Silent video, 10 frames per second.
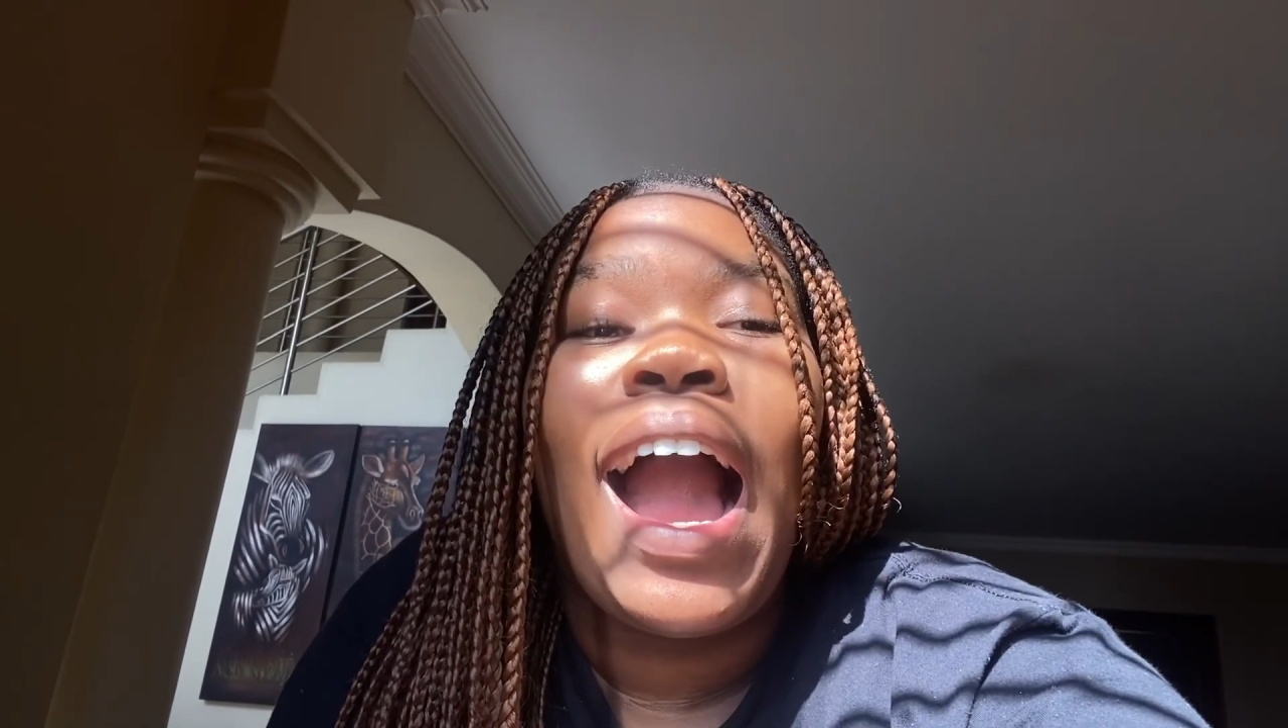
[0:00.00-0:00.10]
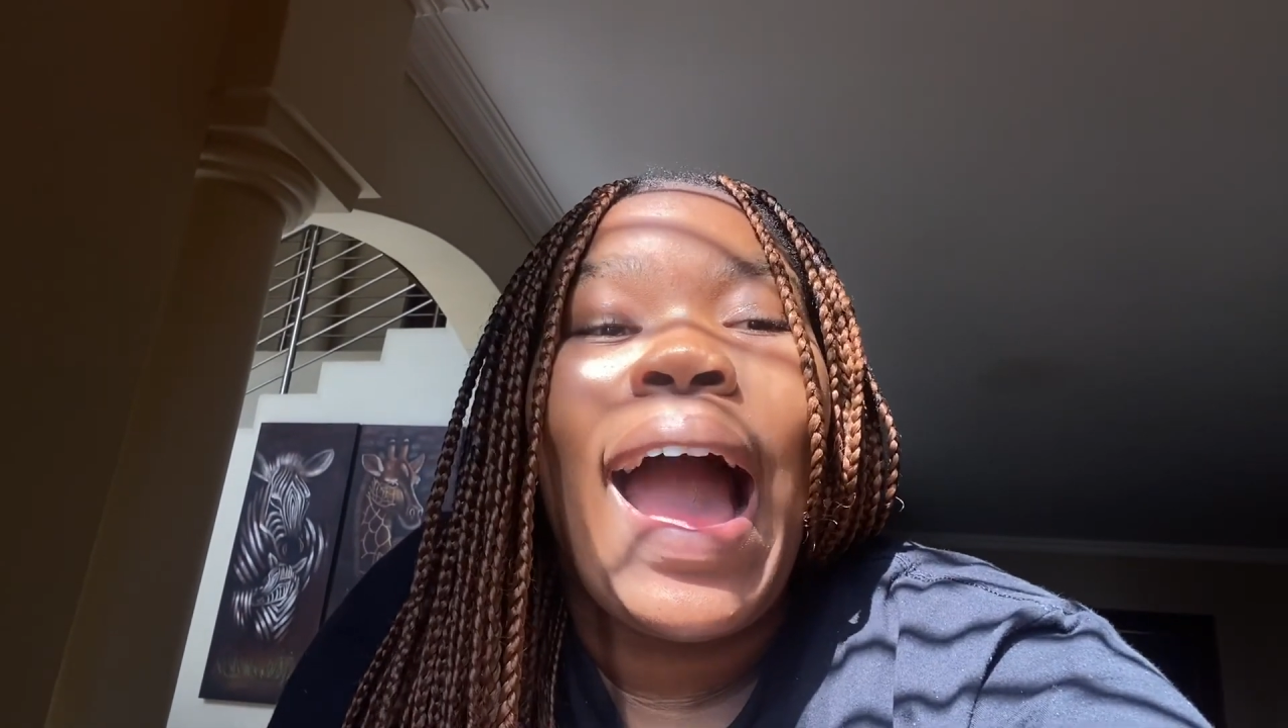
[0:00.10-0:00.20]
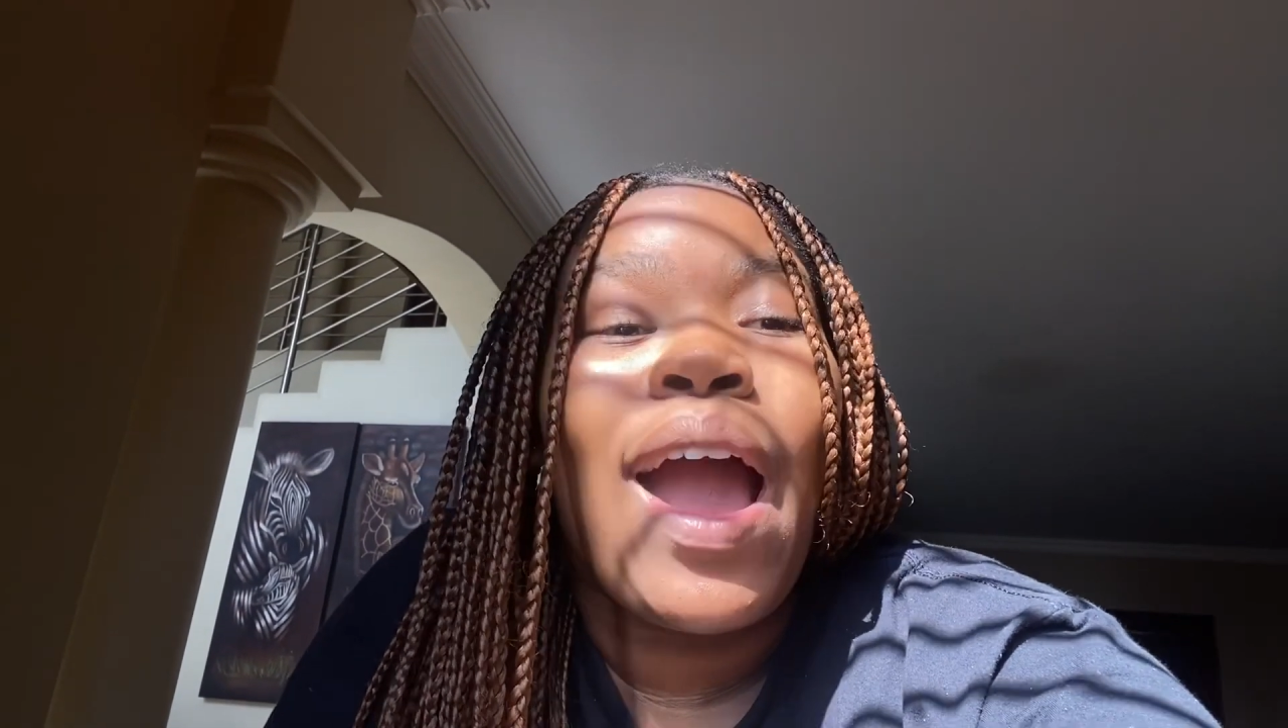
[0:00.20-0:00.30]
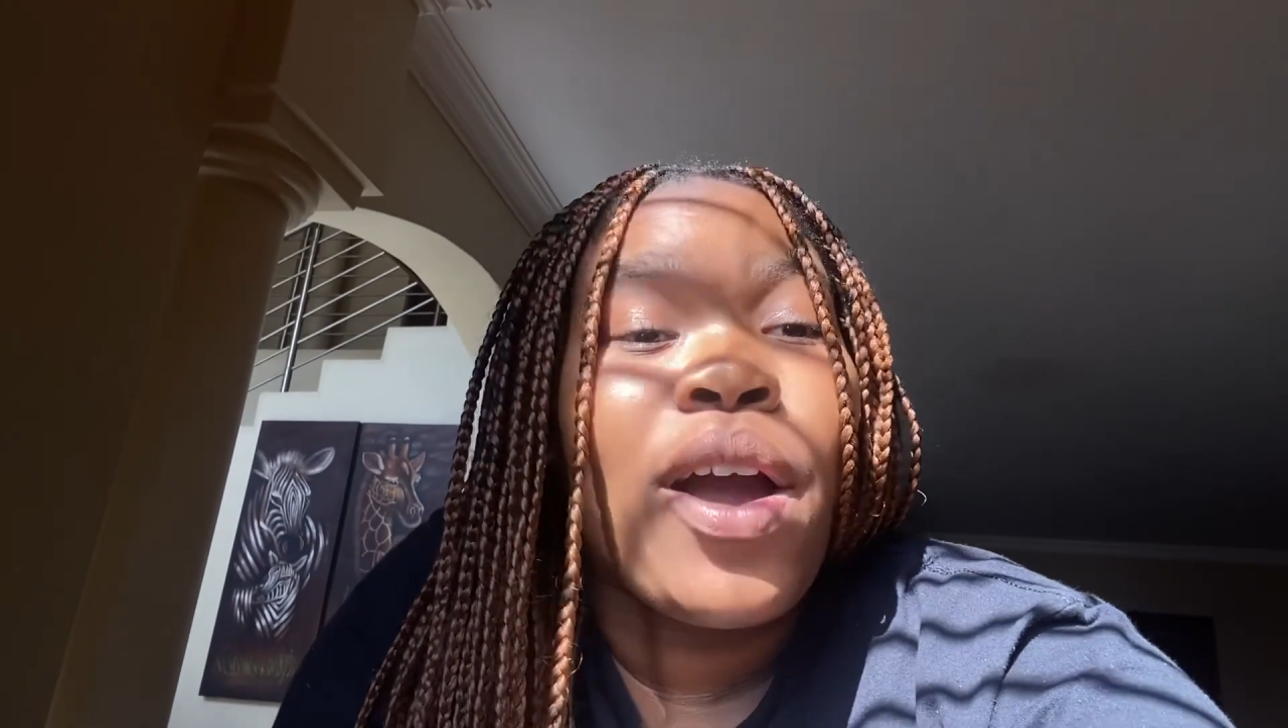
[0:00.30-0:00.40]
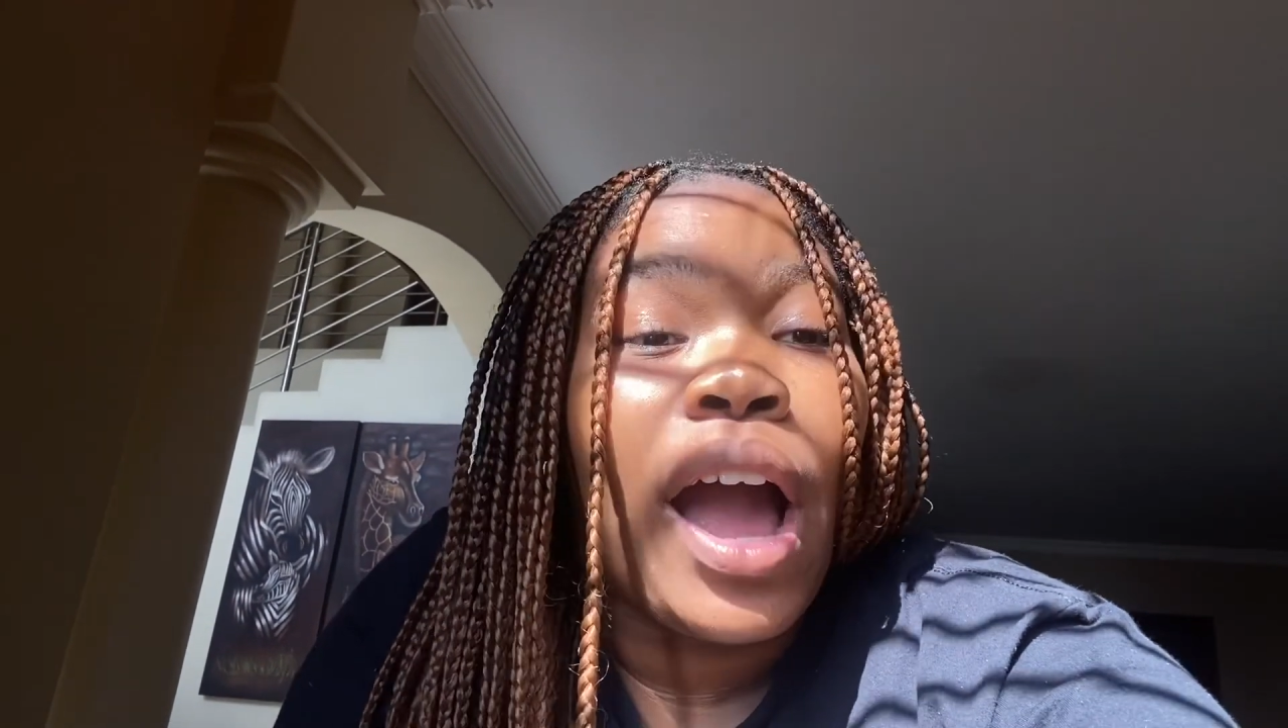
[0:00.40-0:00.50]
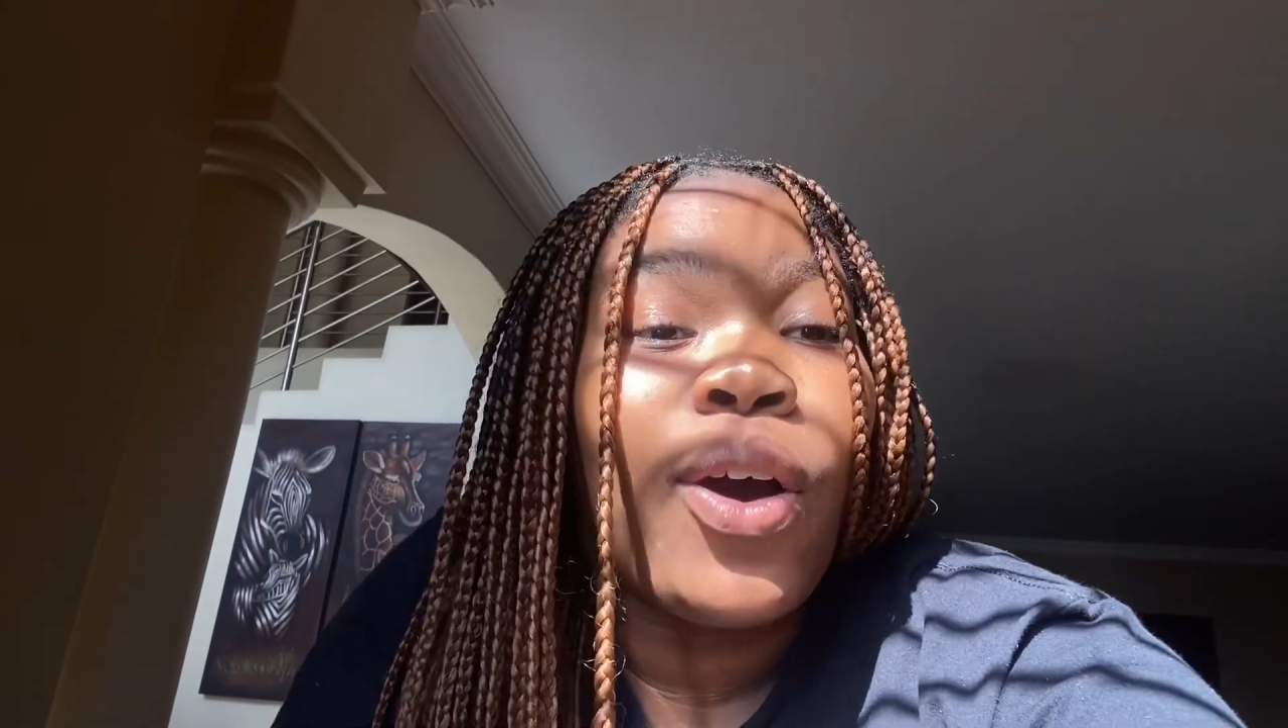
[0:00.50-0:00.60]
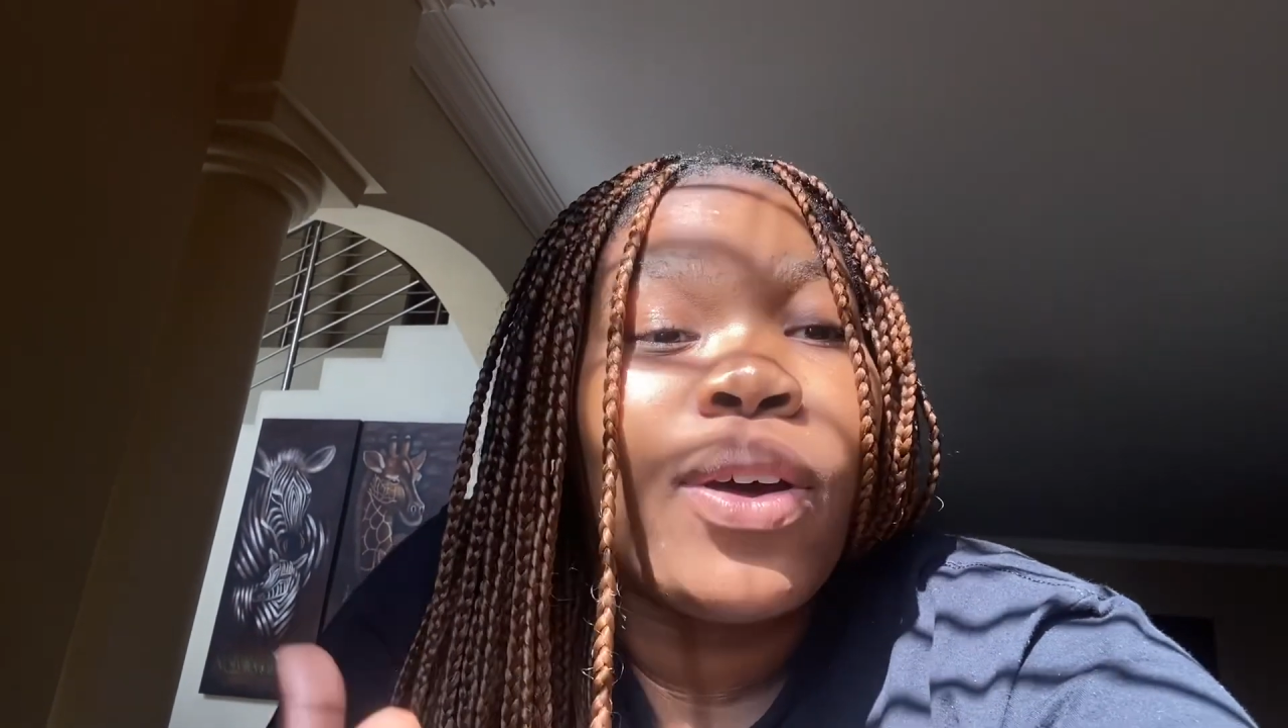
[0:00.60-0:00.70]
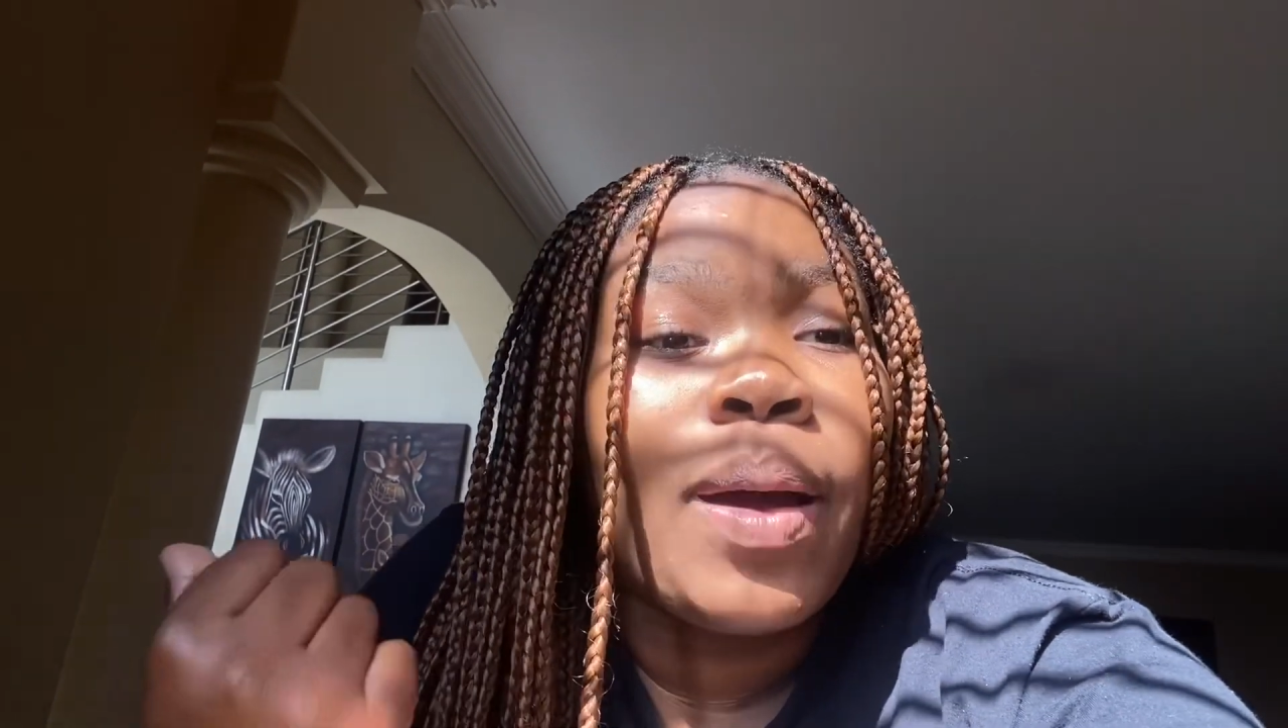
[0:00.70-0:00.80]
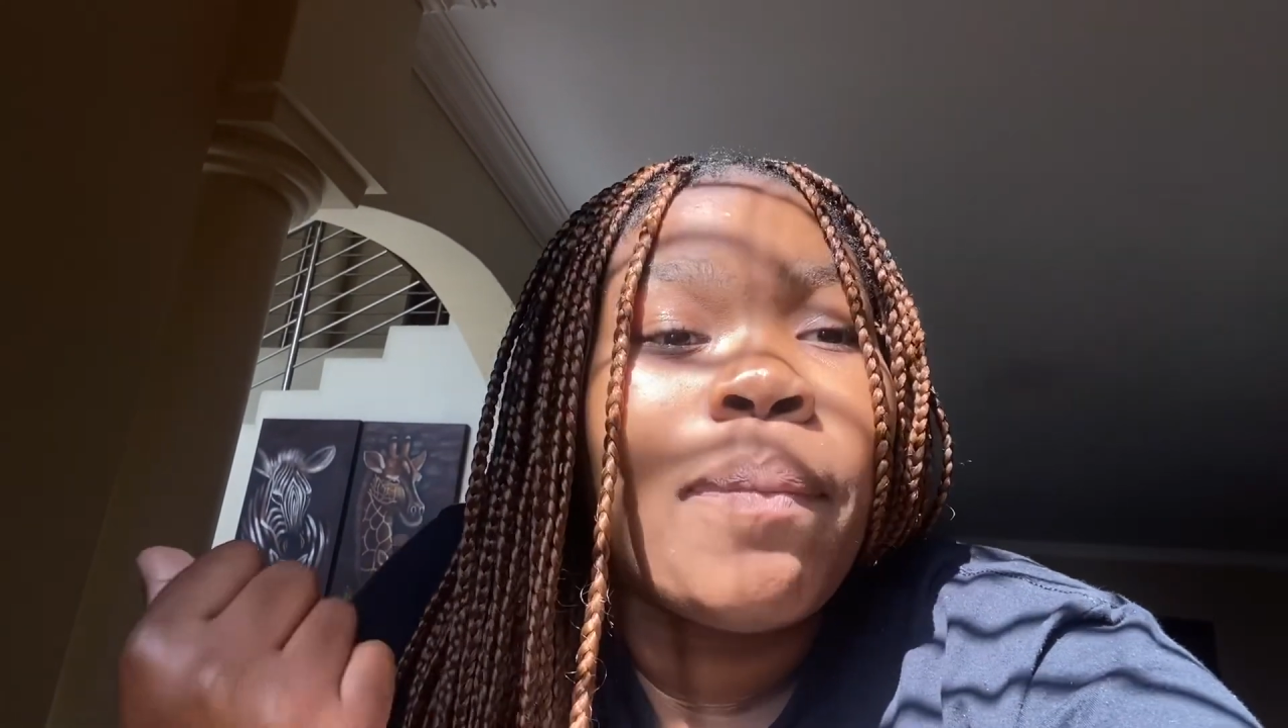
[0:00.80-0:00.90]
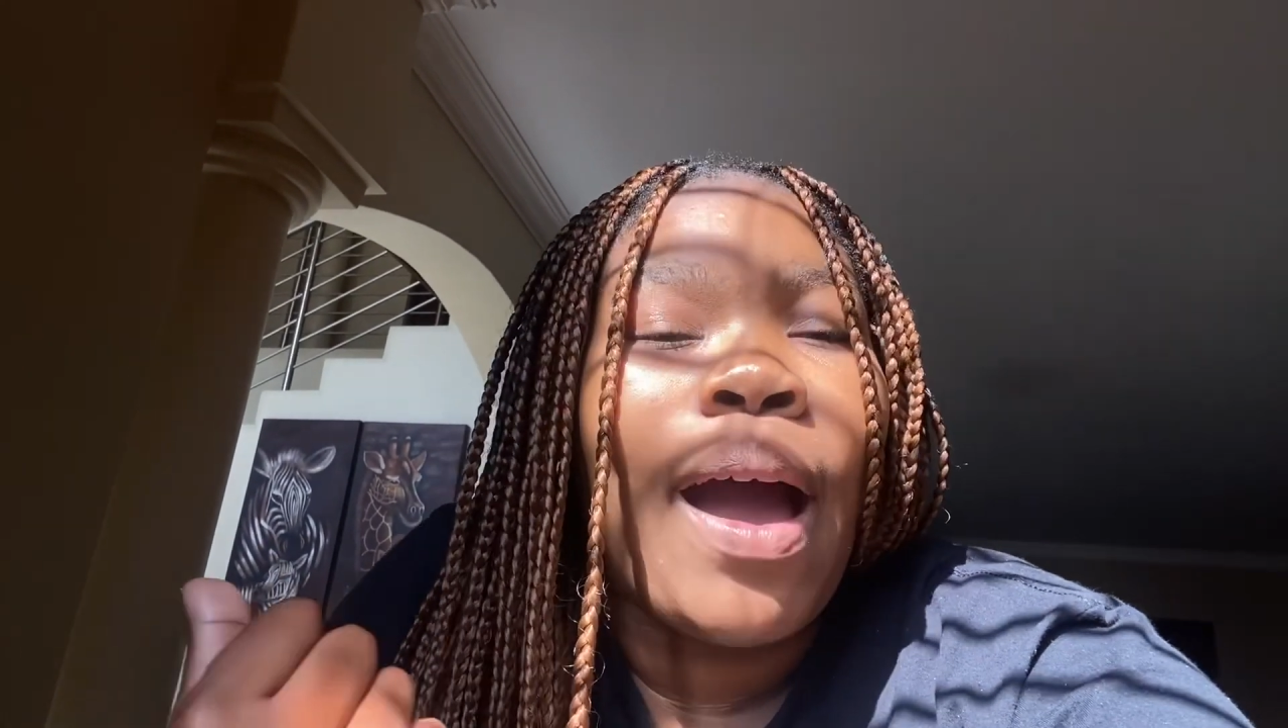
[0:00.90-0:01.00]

I I got up,